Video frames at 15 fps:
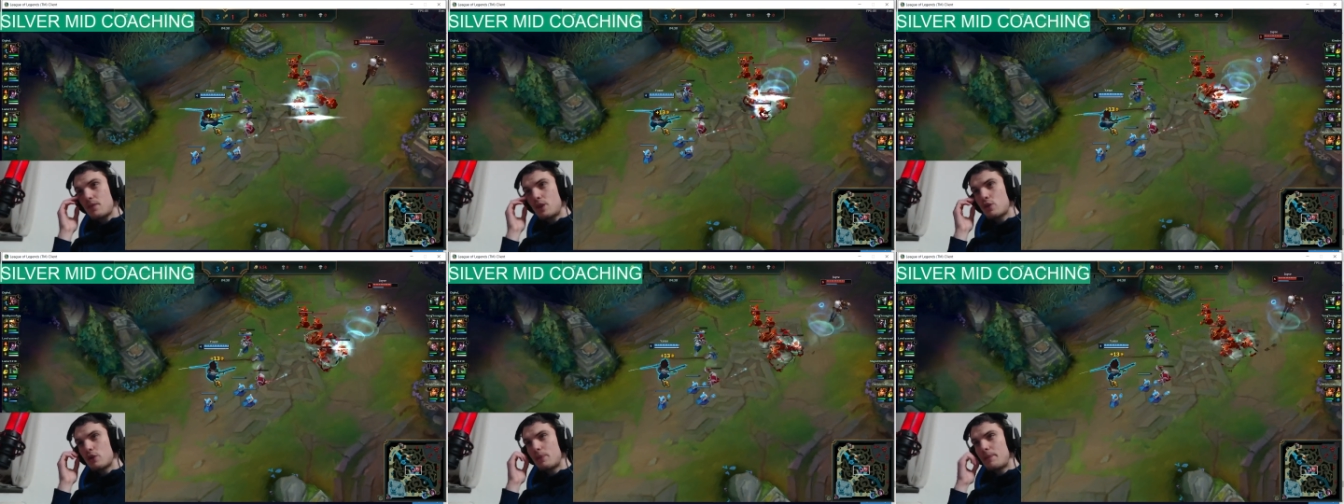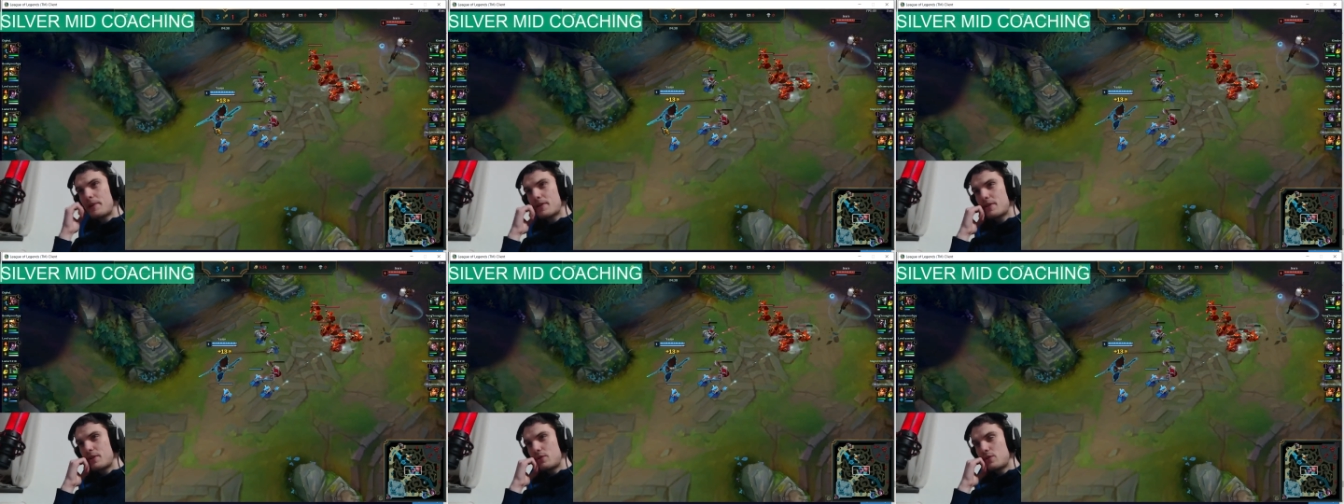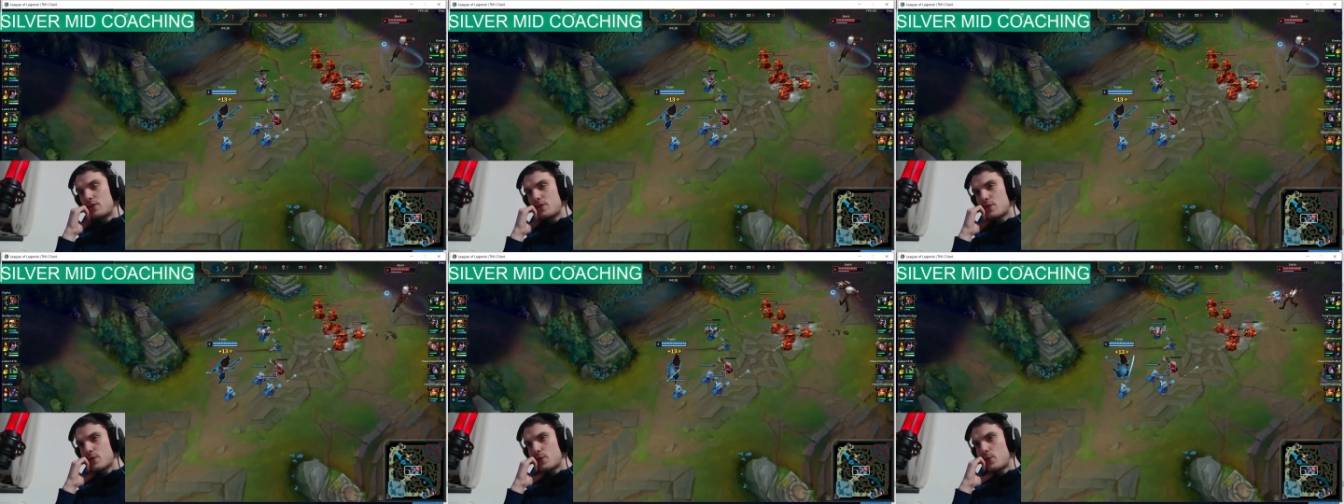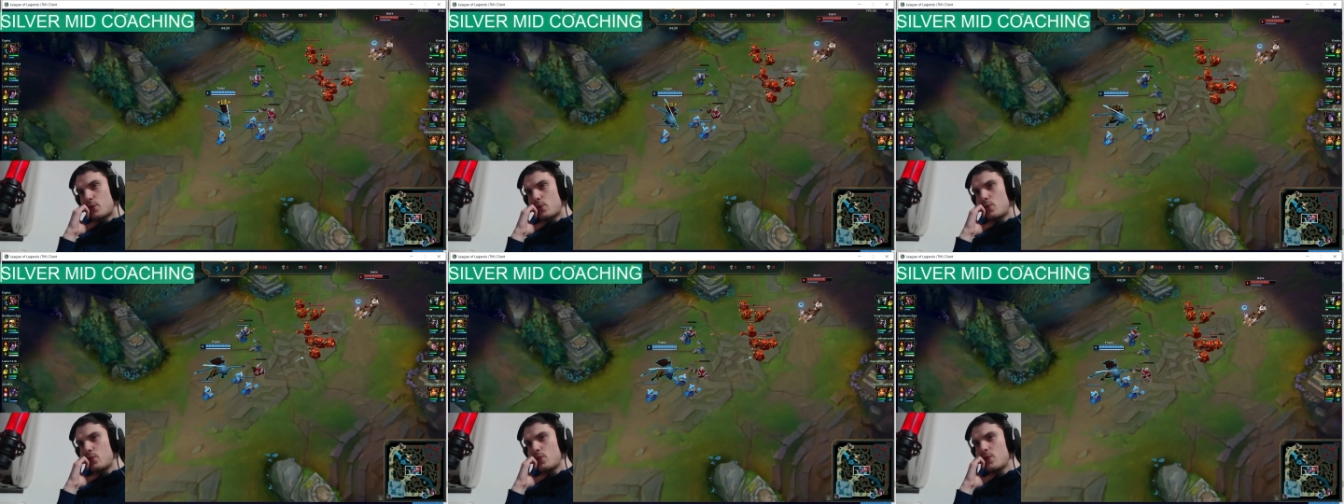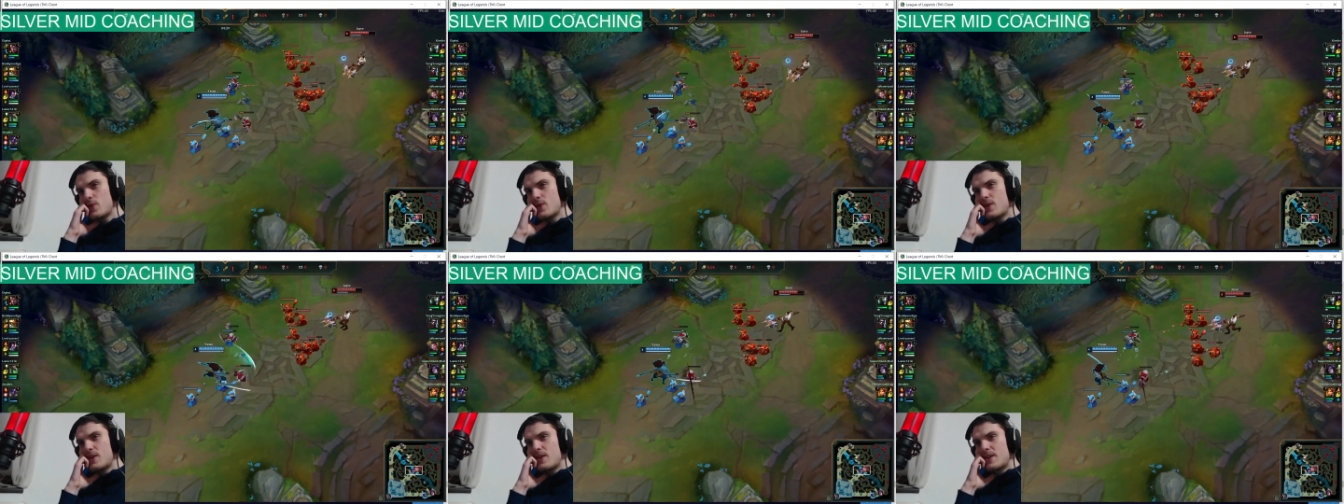Or the person did this Q.
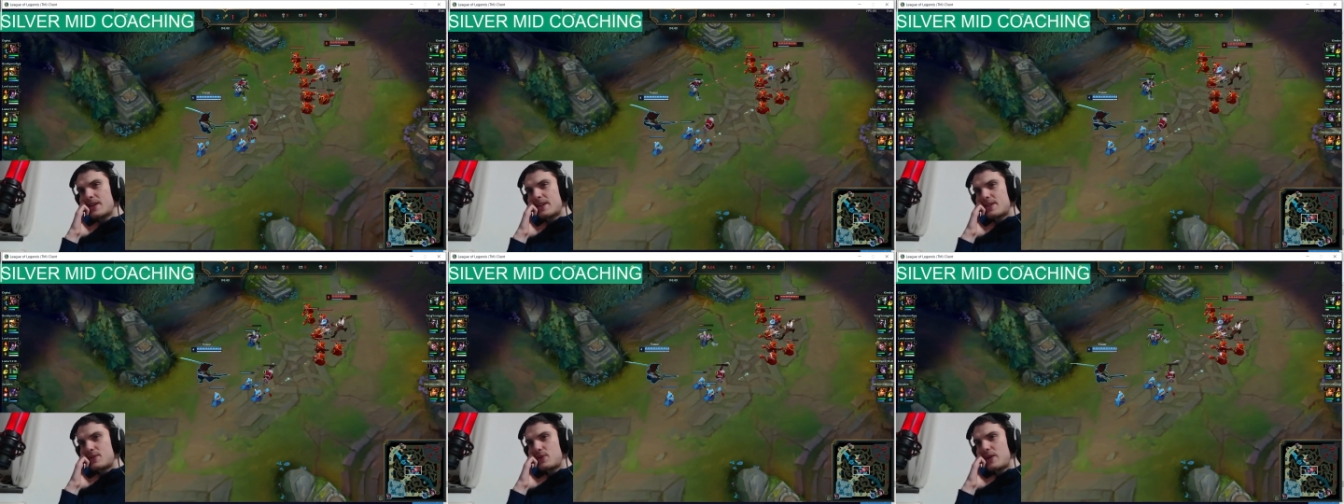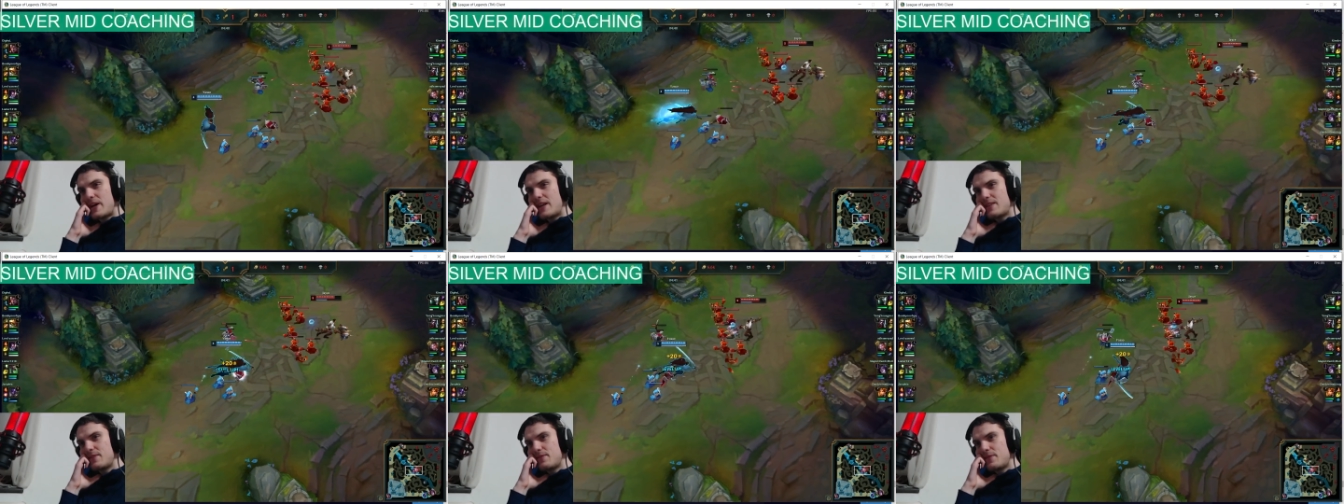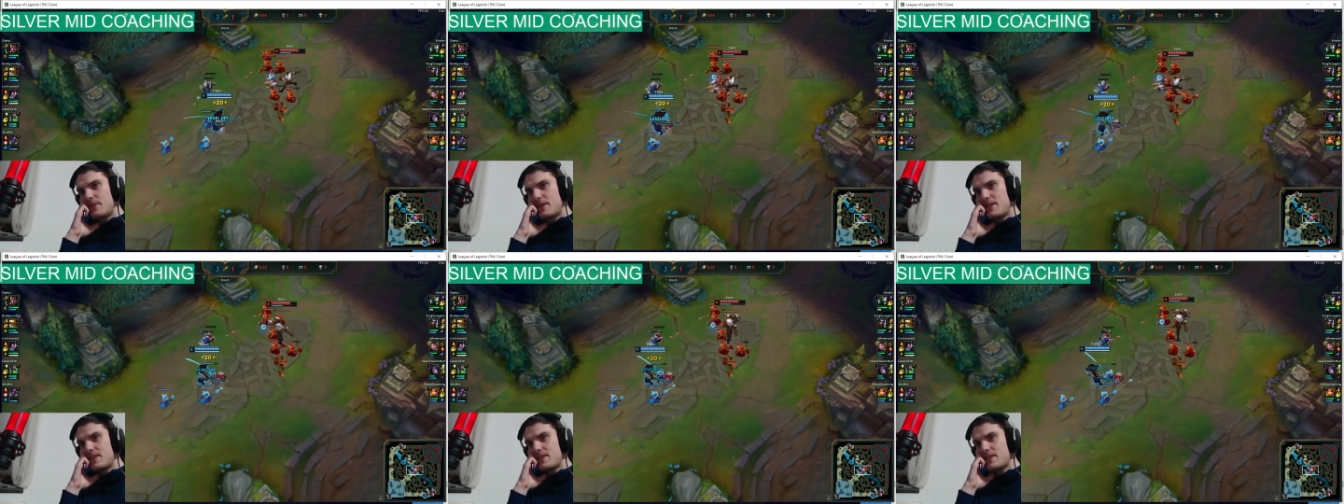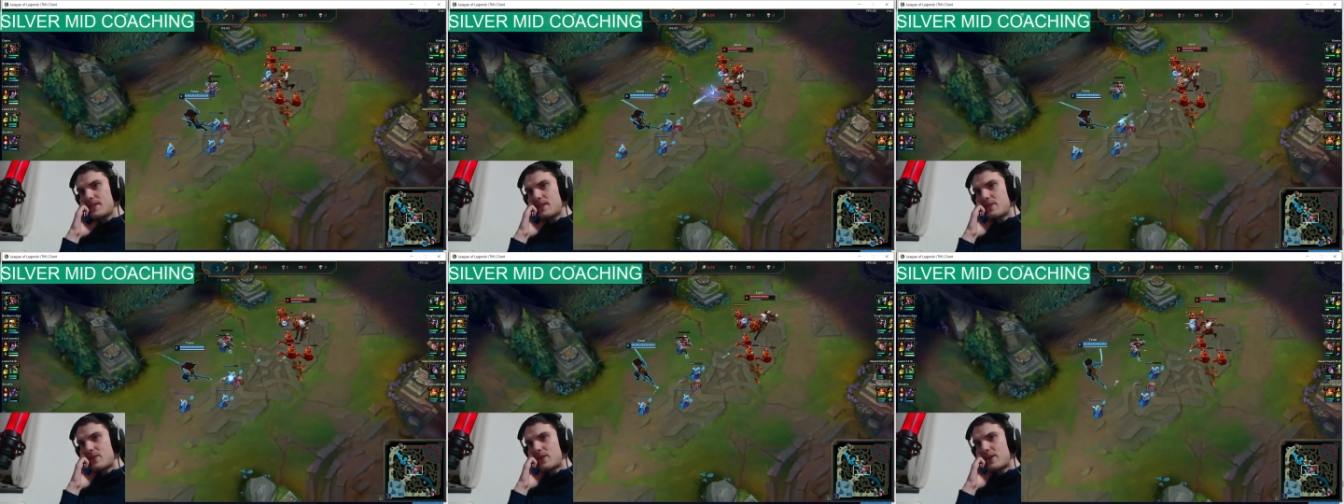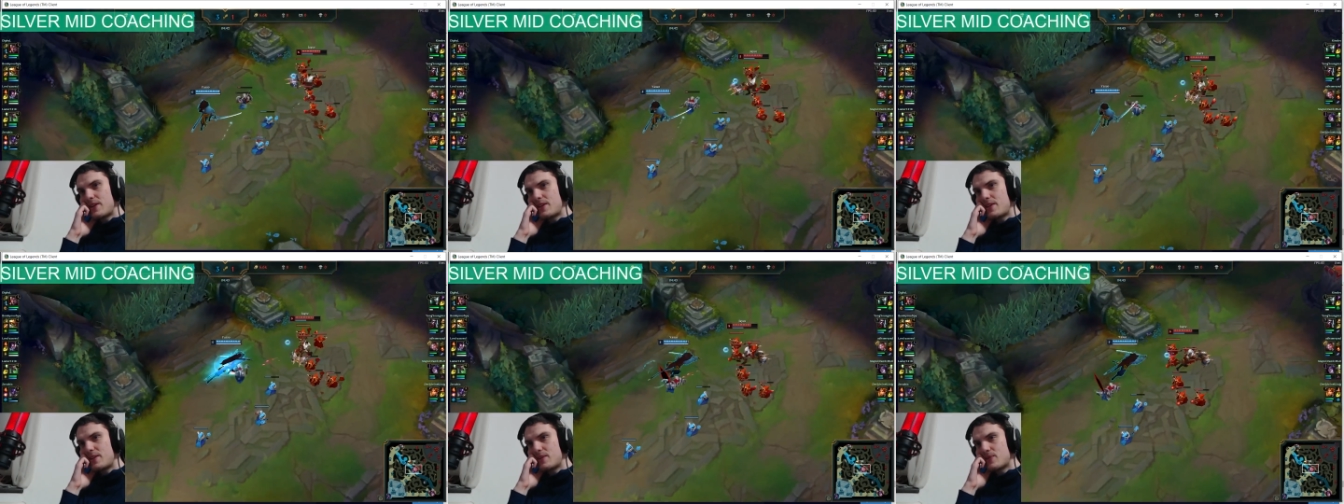Because you had a freeze, and right
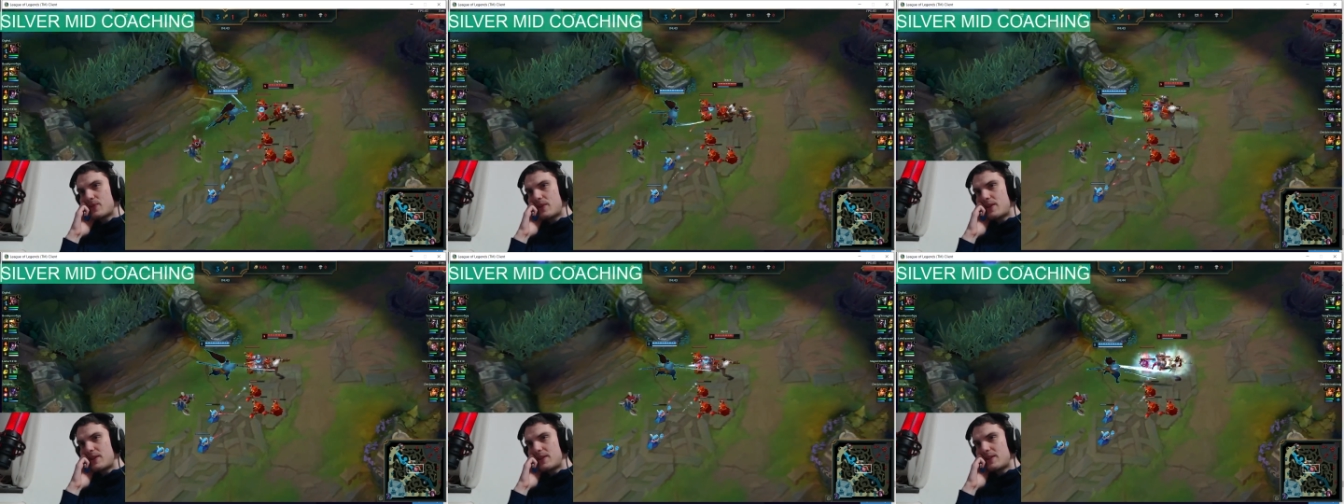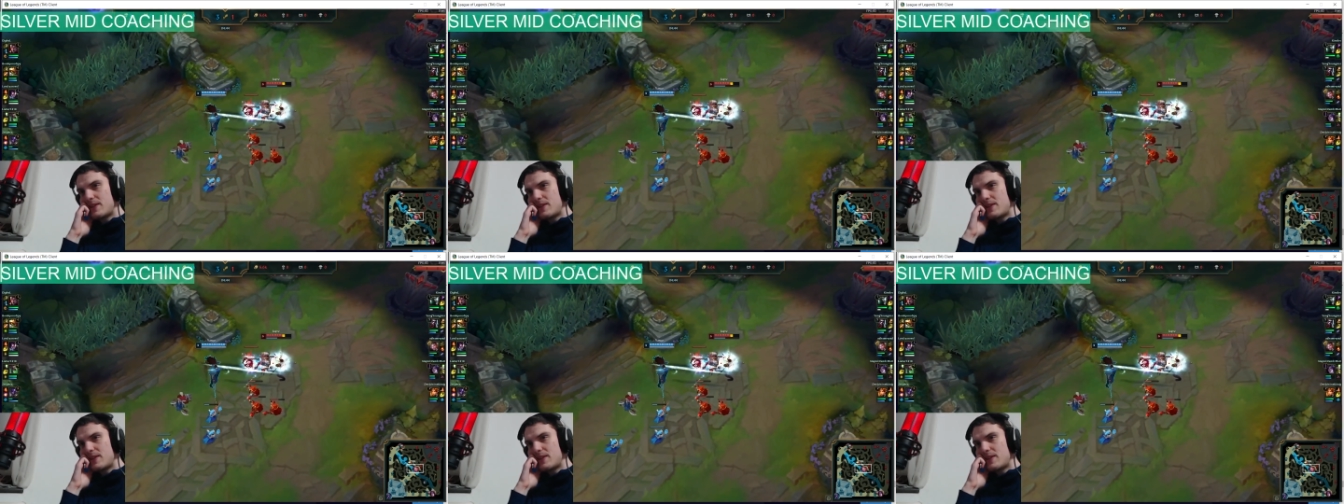here as well,